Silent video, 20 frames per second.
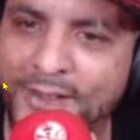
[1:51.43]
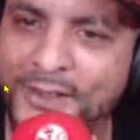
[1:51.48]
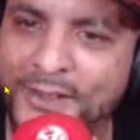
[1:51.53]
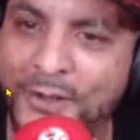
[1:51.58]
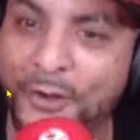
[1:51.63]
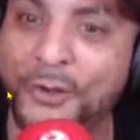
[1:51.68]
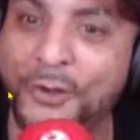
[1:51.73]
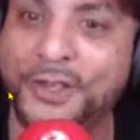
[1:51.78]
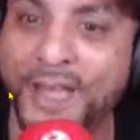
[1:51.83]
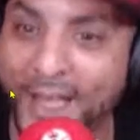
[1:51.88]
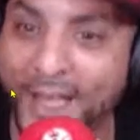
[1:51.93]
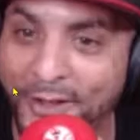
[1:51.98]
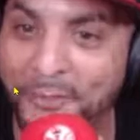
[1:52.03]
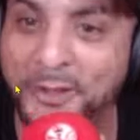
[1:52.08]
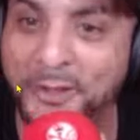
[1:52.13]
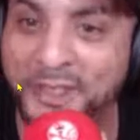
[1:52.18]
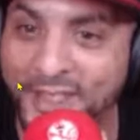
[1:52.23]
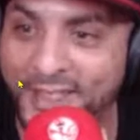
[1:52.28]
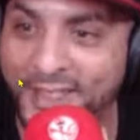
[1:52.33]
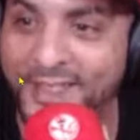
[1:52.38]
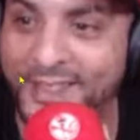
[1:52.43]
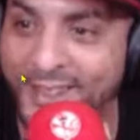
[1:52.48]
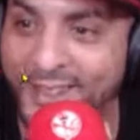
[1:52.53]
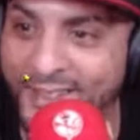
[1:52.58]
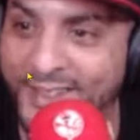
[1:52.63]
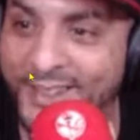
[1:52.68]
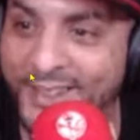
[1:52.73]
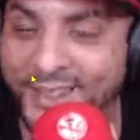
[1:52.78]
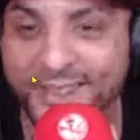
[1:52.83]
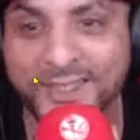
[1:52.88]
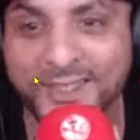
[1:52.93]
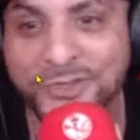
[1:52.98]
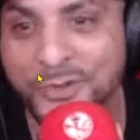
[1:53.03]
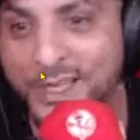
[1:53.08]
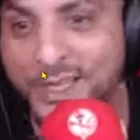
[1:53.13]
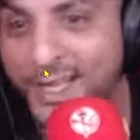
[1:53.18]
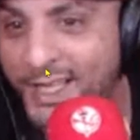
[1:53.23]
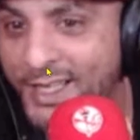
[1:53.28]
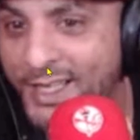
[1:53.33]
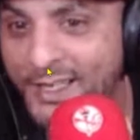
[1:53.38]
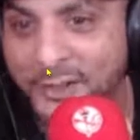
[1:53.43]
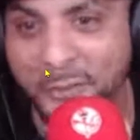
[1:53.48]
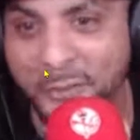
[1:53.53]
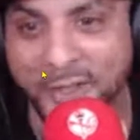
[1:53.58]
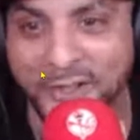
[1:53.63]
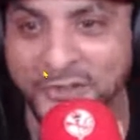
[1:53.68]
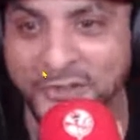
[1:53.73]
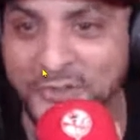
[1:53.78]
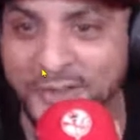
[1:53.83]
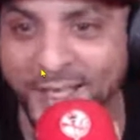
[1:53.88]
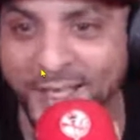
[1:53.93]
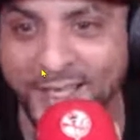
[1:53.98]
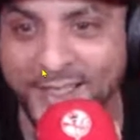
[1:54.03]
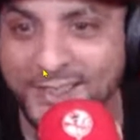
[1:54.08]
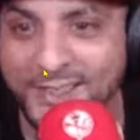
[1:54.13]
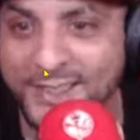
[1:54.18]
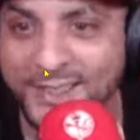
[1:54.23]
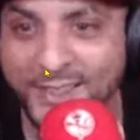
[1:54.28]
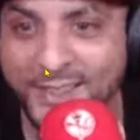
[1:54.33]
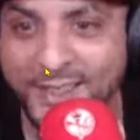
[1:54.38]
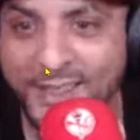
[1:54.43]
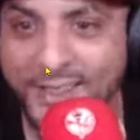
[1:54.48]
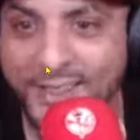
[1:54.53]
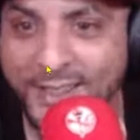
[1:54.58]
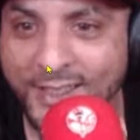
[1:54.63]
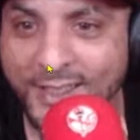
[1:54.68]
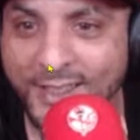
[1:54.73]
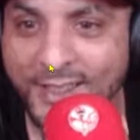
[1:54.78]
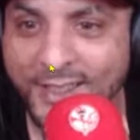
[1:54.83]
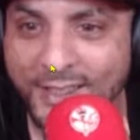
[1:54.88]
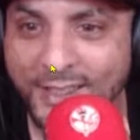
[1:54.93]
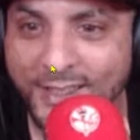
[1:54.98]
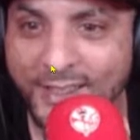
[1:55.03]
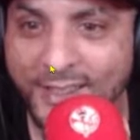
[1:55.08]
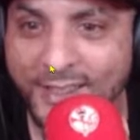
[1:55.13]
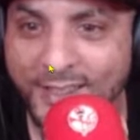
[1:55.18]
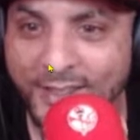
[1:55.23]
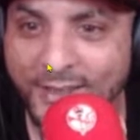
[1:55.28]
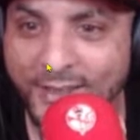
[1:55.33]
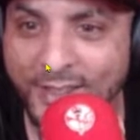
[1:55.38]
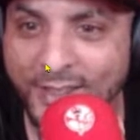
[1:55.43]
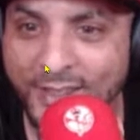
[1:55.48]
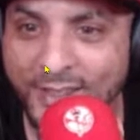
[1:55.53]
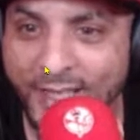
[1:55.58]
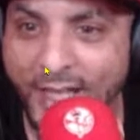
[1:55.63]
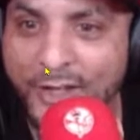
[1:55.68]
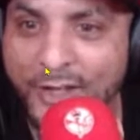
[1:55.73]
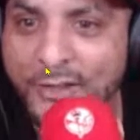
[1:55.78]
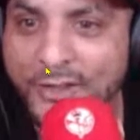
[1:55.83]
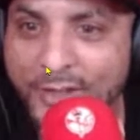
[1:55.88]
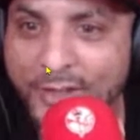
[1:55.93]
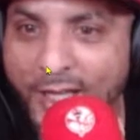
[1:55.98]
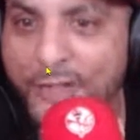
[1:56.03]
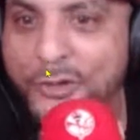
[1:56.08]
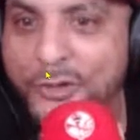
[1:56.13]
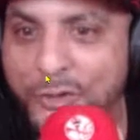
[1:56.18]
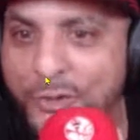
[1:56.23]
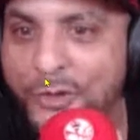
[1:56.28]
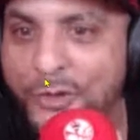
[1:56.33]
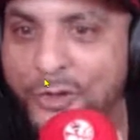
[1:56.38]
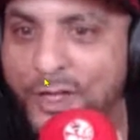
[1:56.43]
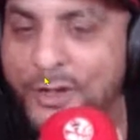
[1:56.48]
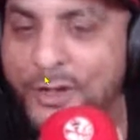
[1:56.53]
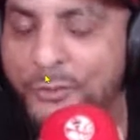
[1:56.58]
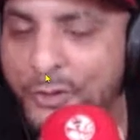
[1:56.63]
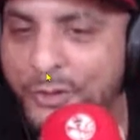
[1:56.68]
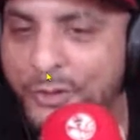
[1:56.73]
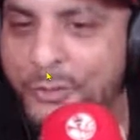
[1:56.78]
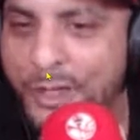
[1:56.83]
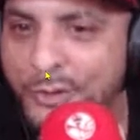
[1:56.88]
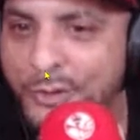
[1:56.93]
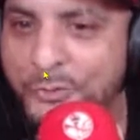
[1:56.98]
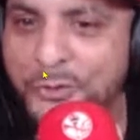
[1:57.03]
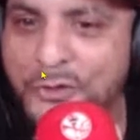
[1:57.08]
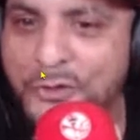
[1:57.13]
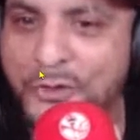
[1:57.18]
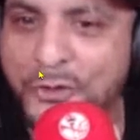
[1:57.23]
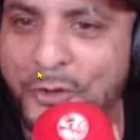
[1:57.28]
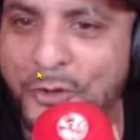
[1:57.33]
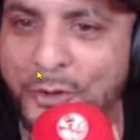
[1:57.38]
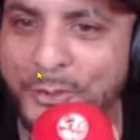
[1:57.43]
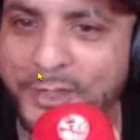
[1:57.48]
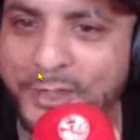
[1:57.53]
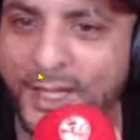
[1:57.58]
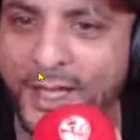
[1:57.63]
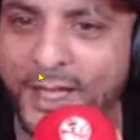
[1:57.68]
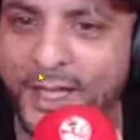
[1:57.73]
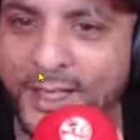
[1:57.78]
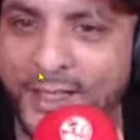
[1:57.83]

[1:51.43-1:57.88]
Oh, now I'm a nigga. This is what I hate about you guys. How you know? Why would you call me that?